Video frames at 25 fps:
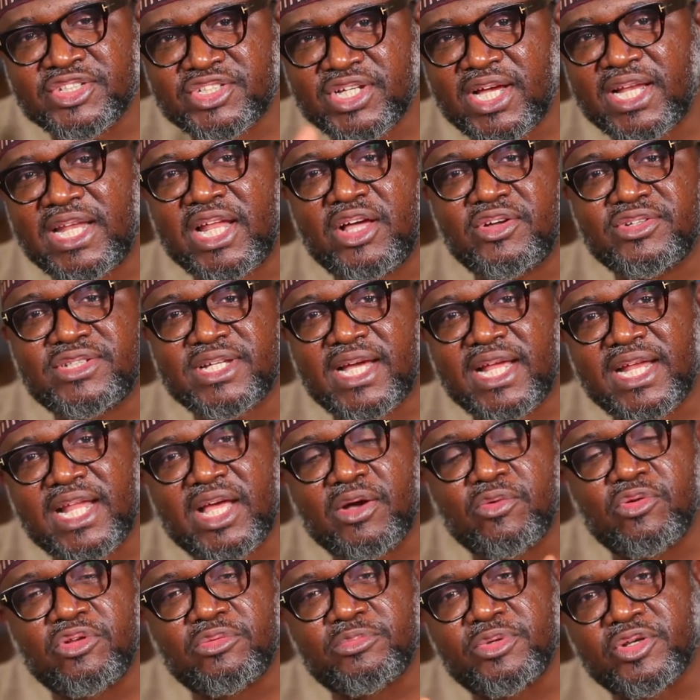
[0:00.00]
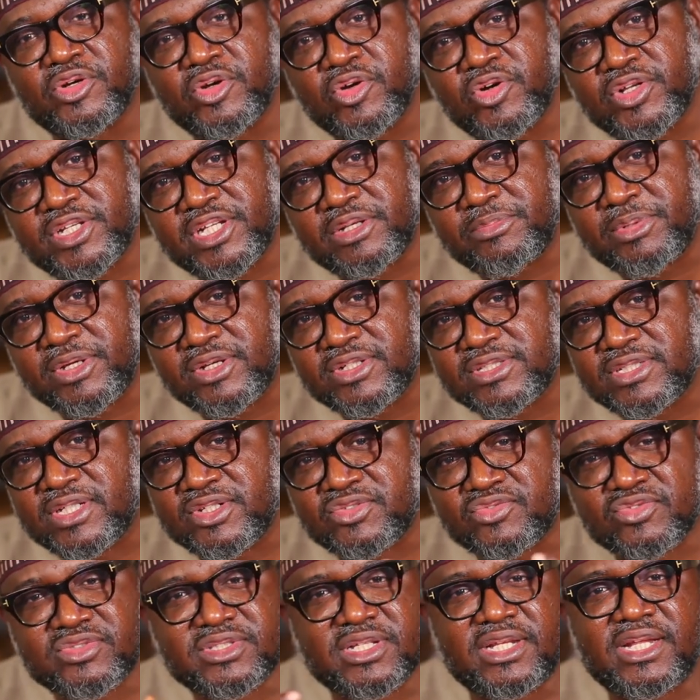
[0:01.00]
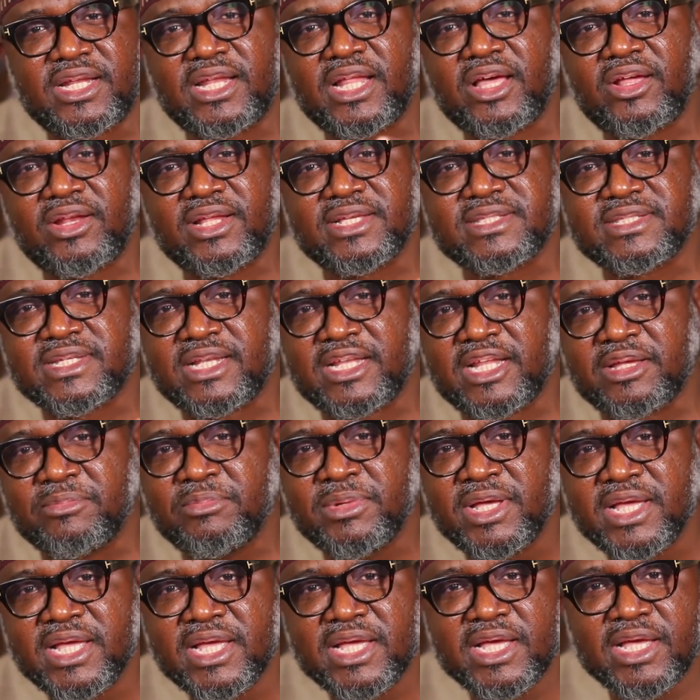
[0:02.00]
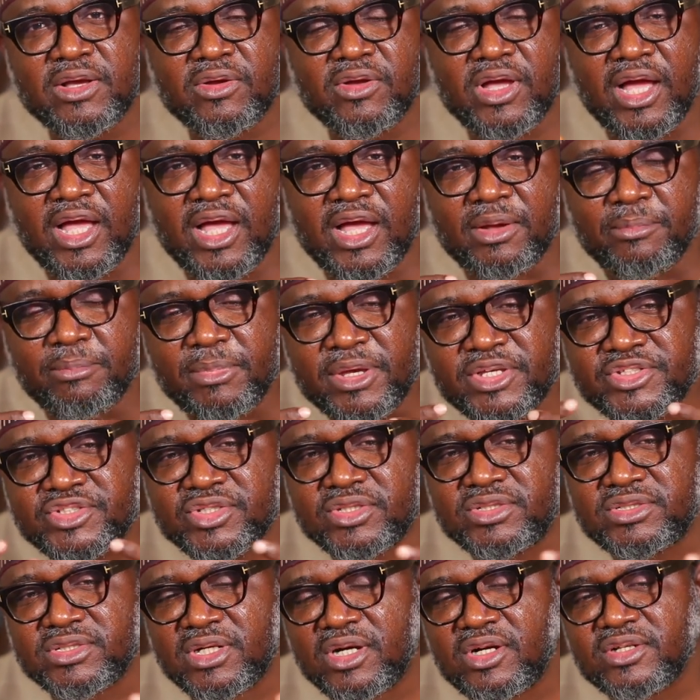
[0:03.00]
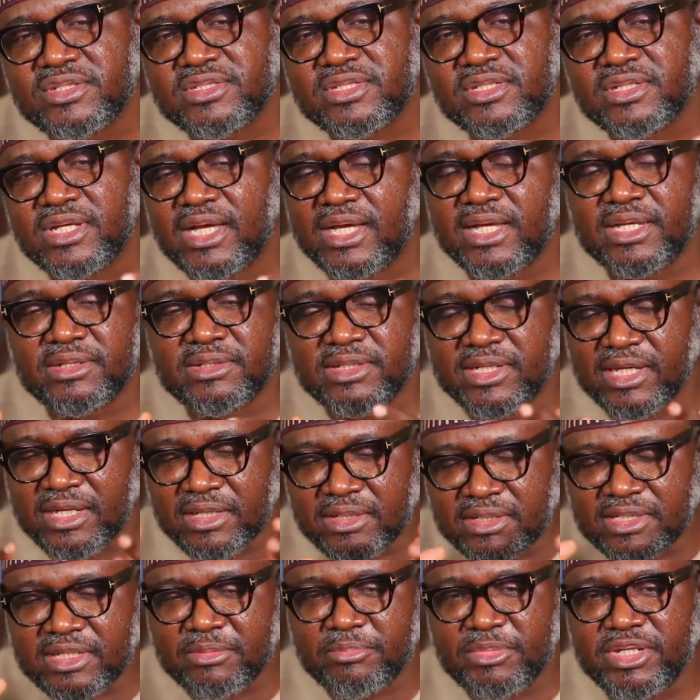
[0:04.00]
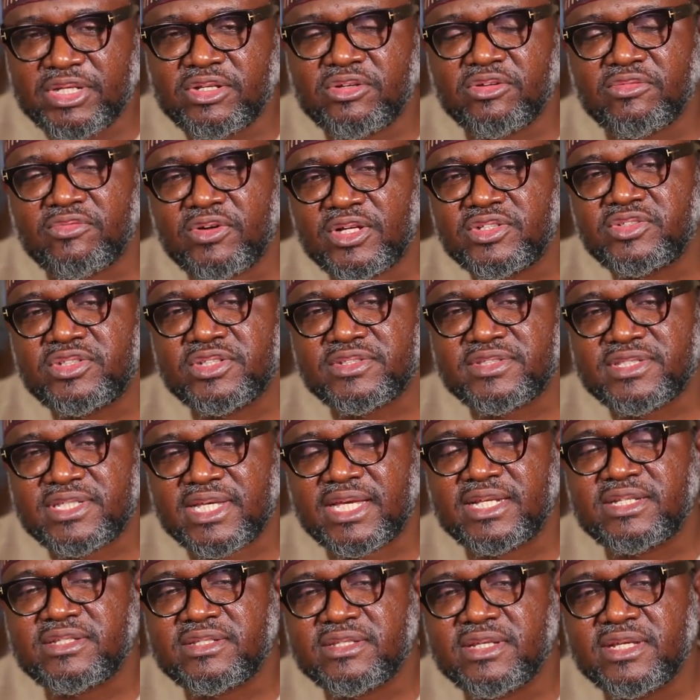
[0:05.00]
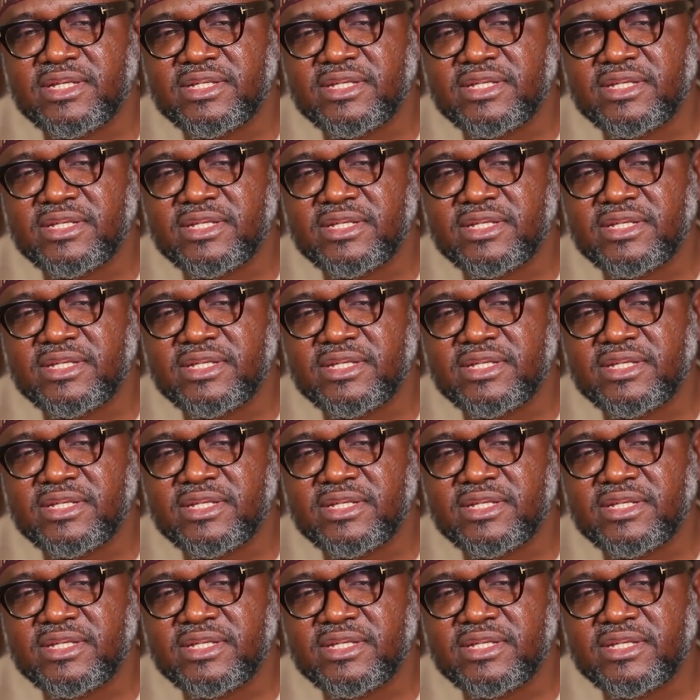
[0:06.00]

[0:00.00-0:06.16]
Inshallah ta'ala will be rewarded, because the Rasul sallallahu alayhi wasallam mentioned to us in the meaning of what he said,